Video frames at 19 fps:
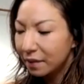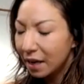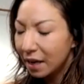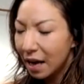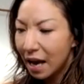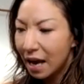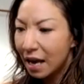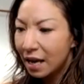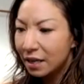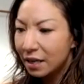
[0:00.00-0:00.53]

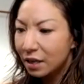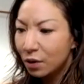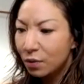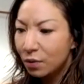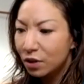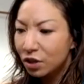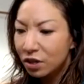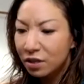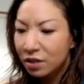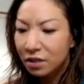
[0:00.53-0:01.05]
And it was
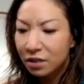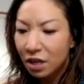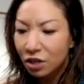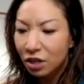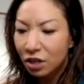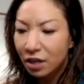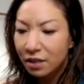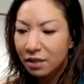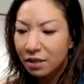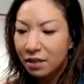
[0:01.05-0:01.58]
just such
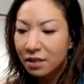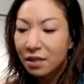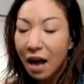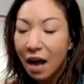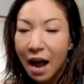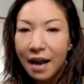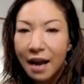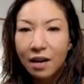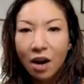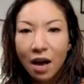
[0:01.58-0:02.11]
a
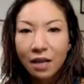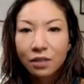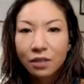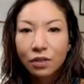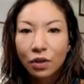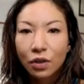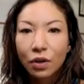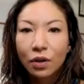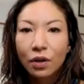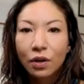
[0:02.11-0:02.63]
side
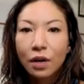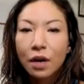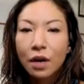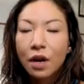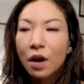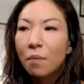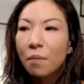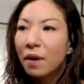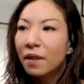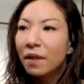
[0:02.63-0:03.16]
hustle.
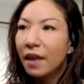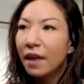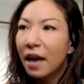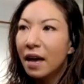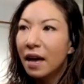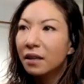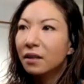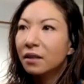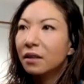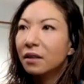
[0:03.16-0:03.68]
But
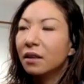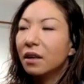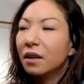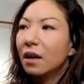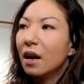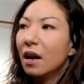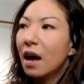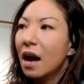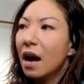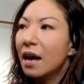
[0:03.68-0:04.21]
then
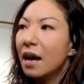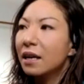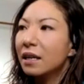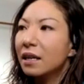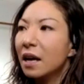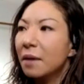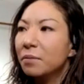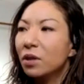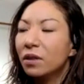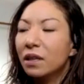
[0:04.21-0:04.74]
I
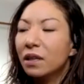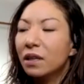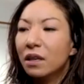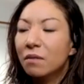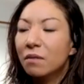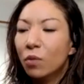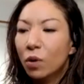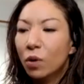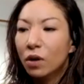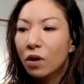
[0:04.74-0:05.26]
kept on getting
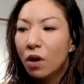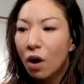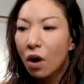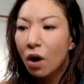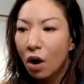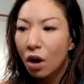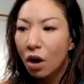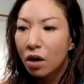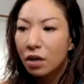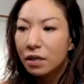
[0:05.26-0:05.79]
more
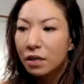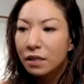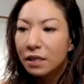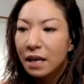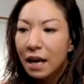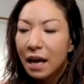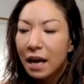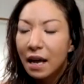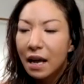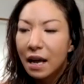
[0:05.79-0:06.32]
calls
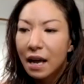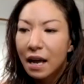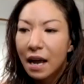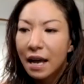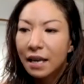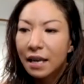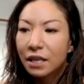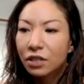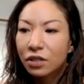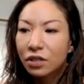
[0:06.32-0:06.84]

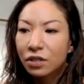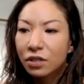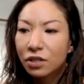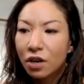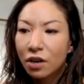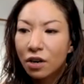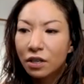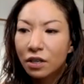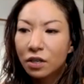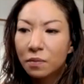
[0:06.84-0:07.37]
and it just
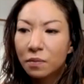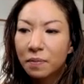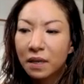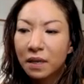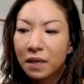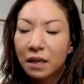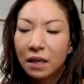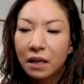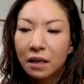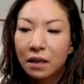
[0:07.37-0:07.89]
started to
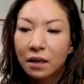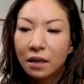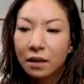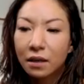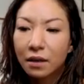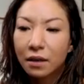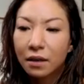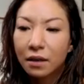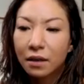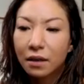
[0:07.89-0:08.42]
be
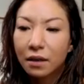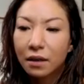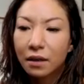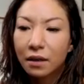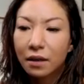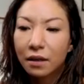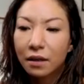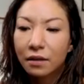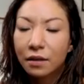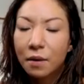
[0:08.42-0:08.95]

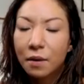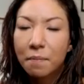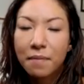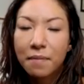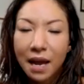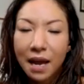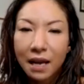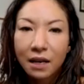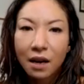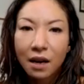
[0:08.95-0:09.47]
the
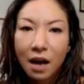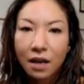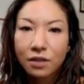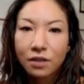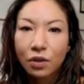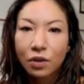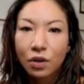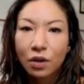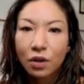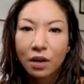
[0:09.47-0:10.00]
main
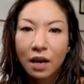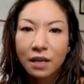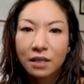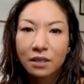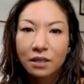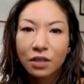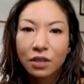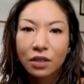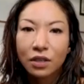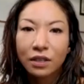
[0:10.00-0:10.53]
hustle
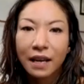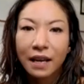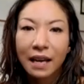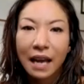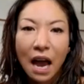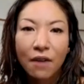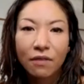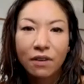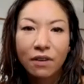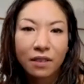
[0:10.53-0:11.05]
until like
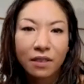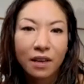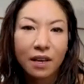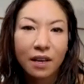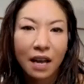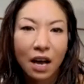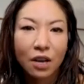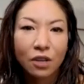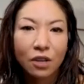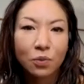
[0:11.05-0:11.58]
everything
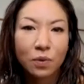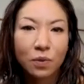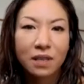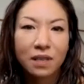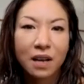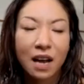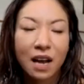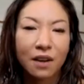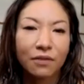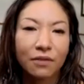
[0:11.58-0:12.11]
else was
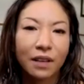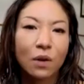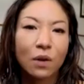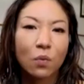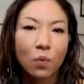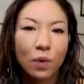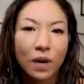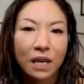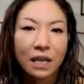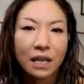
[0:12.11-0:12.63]
kind of like
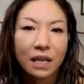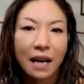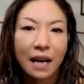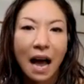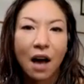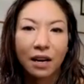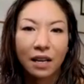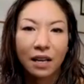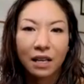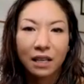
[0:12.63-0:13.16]
weeded
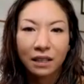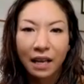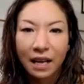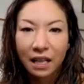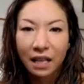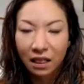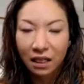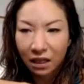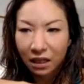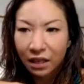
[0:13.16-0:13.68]
out. It like
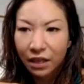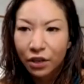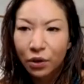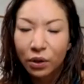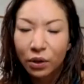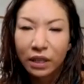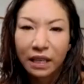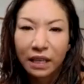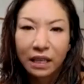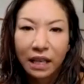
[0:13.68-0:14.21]

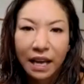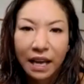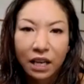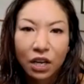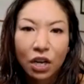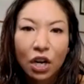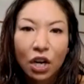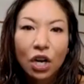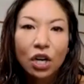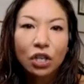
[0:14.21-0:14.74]
literally like
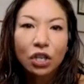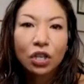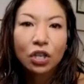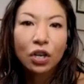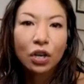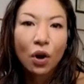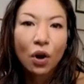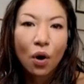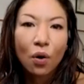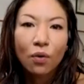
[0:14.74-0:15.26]
took
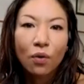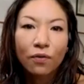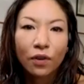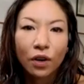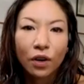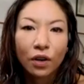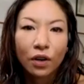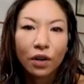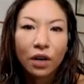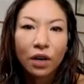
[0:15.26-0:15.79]

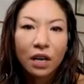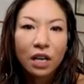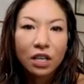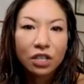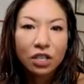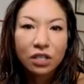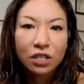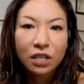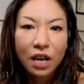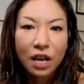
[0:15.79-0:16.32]
over.
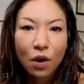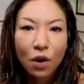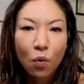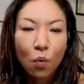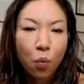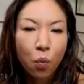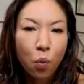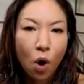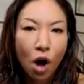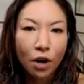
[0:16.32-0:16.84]
Just like
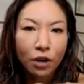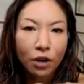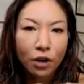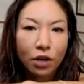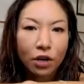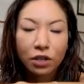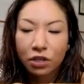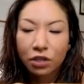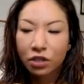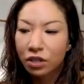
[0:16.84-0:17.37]

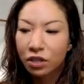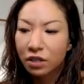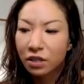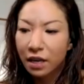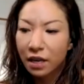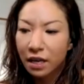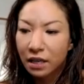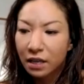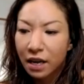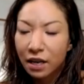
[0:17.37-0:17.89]
water just
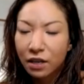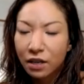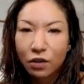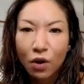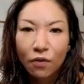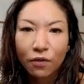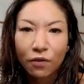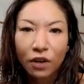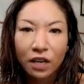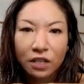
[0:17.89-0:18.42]
like takes
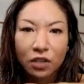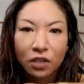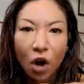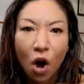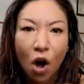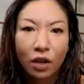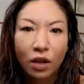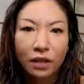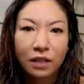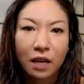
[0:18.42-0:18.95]
over. It's
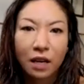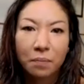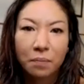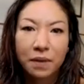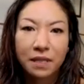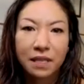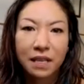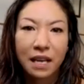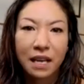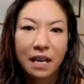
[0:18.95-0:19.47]
all
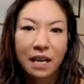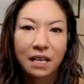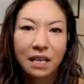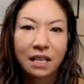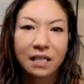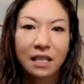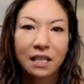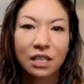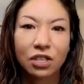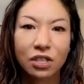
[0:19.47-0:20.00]
encompassing and it
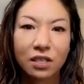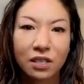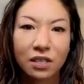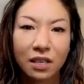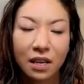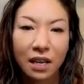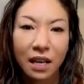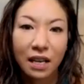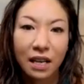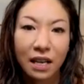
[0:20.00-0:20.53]

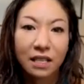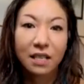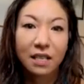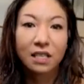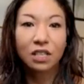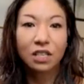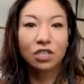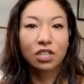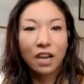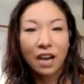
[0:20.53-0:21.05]

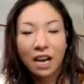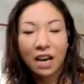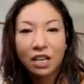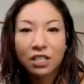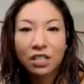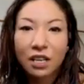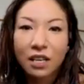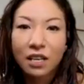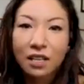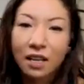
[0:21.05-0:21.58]
doesn't change
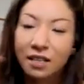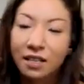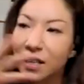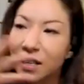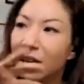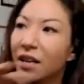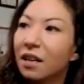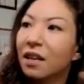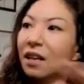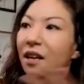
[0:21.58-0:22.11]
and it
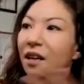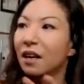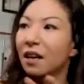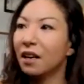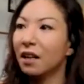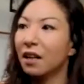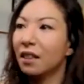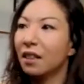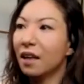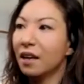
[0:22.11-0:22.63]
doesn't
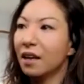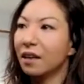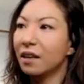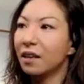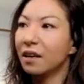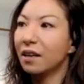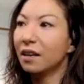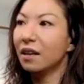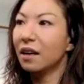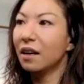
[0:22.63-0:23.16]
like
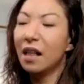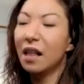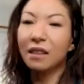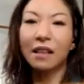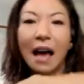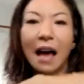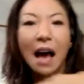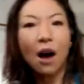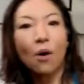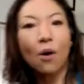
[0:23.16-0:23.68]

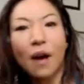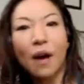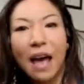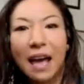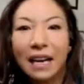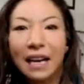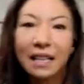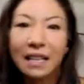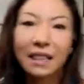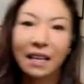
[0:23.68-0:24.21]
allow
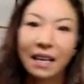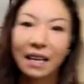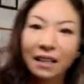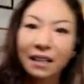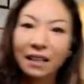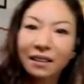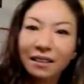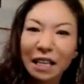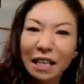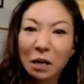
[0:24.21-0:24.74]

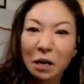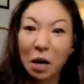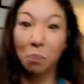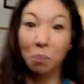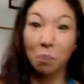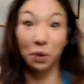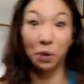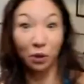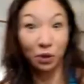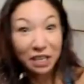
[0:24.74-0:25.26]
anything like a
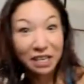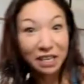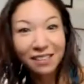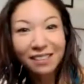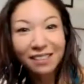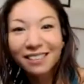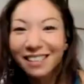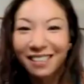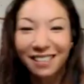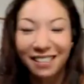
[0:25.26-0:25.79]
building
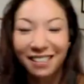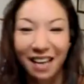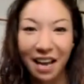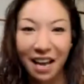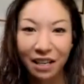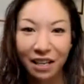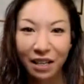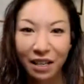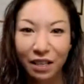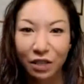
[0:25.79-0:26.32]
to stand
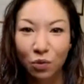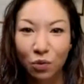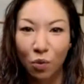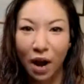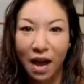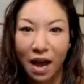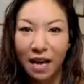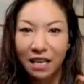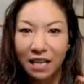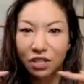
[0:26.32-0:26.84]
in its
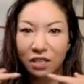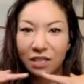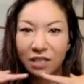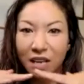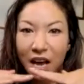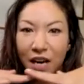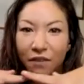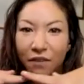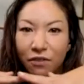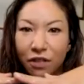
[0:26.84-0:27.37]
way. It just
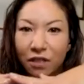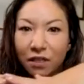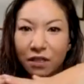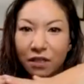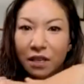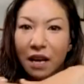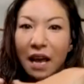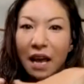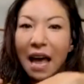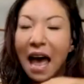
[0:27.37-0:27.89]
kind of just
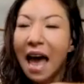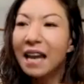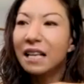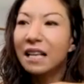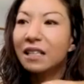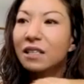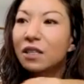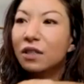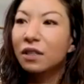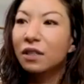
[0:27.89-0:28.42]
and
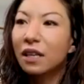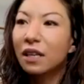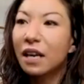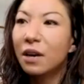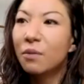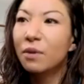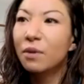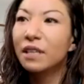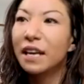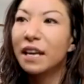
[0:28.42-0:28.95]
it
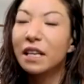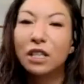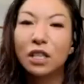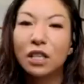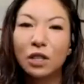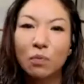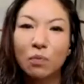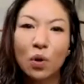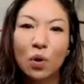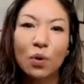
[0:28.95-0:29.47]
was like
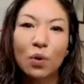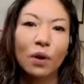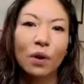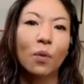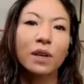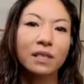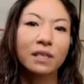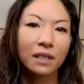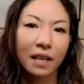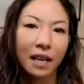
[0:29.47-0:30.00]
smooth. It
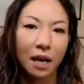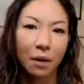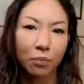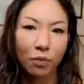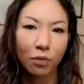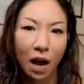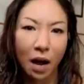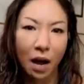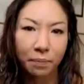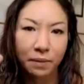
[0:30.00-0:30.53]
wasn't like
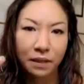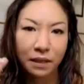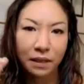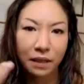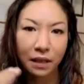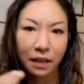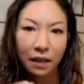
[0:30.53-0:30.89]
abrupt.